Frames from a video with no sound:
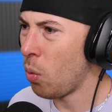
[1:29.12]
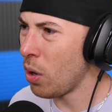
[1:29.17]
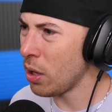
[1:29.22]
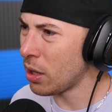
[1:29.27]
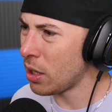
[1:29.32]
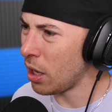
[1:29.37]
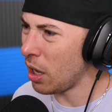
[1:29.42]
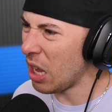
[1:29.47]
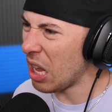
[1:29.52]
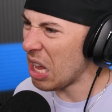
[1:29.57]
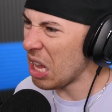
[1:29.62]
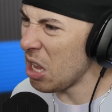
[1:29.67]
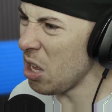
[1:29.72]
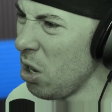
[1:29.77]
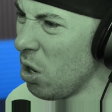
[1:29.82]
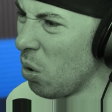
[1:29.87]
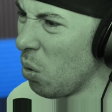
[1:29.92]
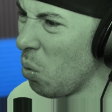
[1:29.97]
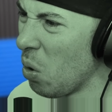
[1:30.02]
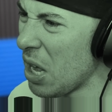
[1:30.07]
What the?
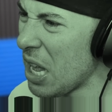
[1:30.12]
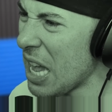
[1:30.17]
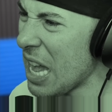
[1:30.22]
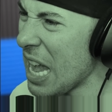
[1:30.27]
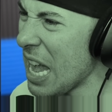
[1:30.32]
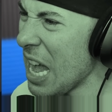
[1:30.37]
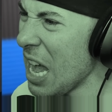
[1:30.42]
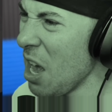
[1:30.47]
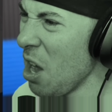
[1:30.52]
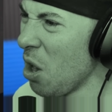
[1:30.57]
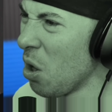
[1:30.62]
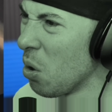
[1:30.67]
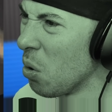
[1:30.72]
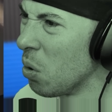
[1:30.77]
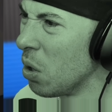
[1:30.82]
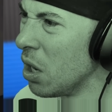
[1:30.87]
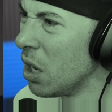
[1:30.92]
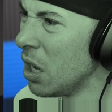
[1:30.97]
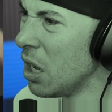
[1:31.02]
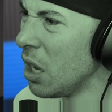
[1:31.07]
Ew!
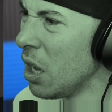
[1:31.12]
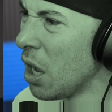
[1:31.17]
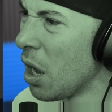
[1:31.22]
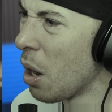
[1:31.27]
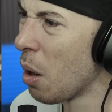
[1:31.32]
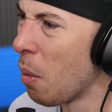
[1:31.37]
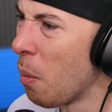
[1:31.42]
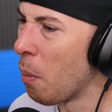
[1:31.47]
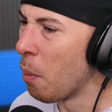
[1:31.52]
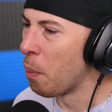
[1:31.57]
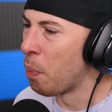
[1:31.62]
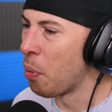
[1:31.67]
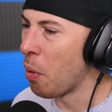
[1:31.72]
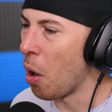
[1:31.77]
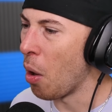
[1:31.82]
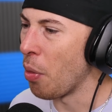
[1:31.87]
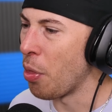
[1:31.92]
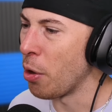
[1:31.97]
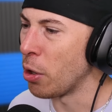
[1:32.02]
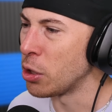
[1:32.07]
Ew!
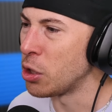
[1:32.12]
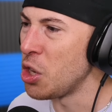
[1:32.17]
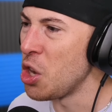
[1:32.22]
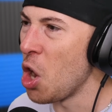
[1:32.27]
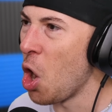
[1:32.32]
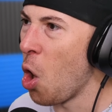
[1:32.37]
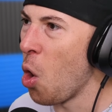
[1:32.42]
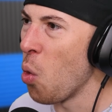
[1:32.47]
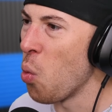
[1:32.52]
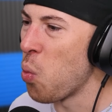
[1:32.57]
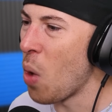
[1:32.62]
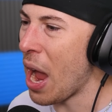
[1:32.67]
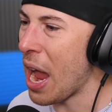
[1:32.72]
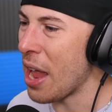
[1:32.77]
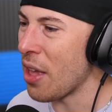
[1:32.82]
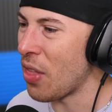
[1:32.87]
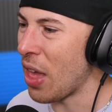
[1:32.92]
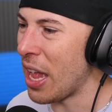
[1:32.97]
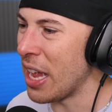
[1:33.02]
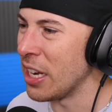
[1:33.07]
Bro, there's no
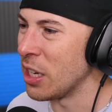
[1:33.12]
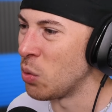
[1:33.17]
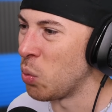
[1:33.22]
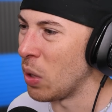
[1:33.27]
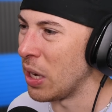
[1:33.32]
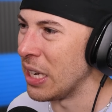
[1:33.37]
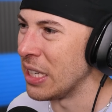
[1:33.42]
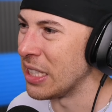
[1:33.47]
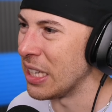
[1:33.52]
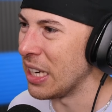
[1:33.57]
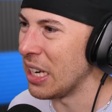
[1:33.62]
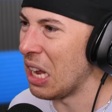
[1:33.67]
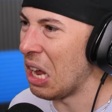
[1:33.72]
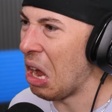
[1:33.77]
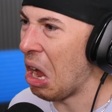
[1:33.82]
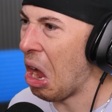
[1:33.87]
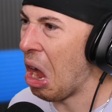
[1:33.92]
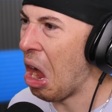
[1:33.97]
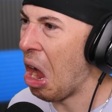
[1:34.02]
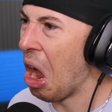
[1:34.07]
way that is what is it.
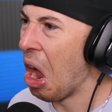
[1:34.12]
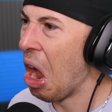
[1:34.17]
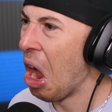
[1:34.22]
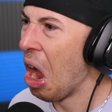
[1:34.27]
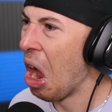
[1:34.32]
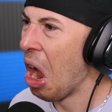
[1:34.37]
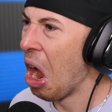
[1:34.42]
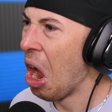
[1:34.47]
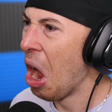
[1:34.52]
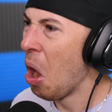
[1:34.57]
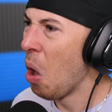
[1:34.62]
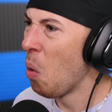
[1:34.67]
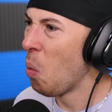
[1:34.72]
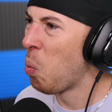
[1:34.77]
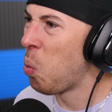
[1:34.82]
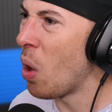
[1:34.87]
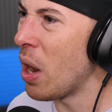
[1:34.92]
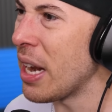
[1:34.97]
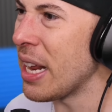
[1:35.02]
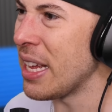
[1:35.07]

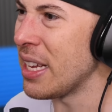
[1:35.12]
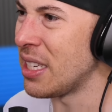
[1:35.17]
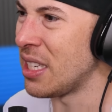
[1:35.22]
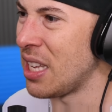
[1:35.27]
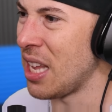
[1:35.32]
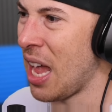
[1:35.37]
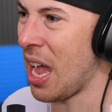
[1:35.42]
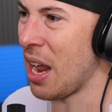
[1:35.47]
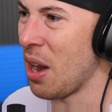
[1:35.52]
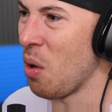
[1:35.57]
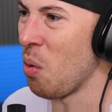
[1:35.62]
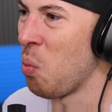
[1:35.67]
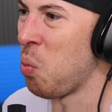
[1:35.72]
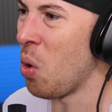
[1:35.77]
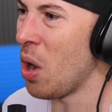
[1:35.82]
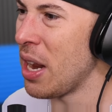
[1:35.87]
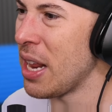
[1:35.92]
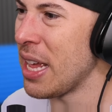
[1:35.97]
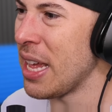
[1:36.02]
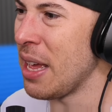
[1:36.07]
What is that?
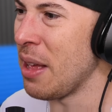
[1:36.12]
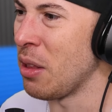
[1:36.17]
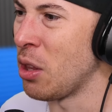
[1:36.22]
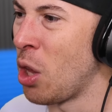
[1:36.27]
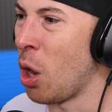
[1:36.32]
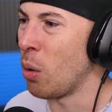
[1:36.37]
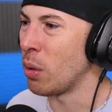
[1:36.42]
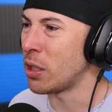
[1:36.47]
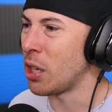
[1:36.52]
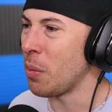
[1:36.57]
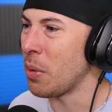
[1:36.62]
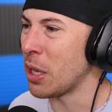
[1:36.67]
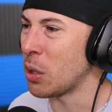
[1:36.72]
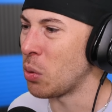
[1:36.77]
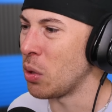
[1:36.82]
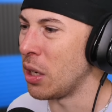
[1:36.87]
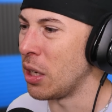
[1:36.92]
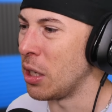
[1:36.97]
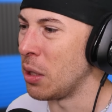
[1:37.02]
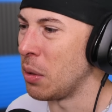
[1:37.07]
What? Don't tell me
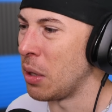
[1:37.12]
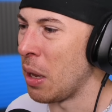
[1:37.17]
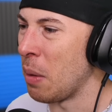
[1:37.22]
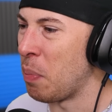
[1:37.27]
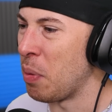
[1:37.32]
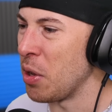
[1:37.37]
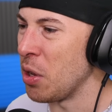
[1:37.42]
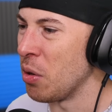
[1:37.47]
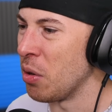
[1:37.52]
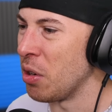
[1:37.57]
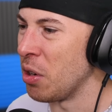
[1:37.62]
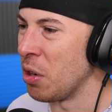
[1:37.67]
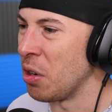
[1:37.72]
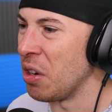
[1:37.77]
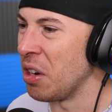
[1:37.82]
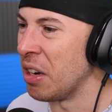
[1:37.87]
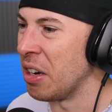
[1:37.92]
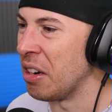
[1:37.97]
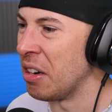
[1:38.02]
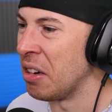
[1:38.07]
that's where they put
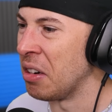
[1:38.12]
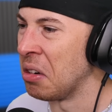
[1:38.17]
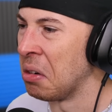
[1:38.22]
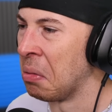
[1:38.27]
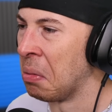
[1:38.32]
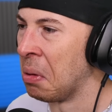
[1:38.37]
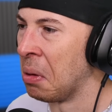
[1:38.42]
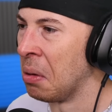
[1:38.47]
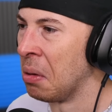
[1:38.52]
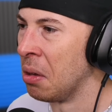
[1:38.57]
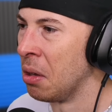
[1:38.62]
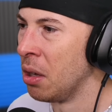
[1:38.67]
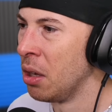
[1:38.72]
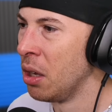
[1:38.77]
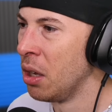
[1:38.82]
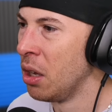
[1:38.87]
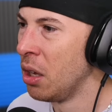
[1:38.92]
your...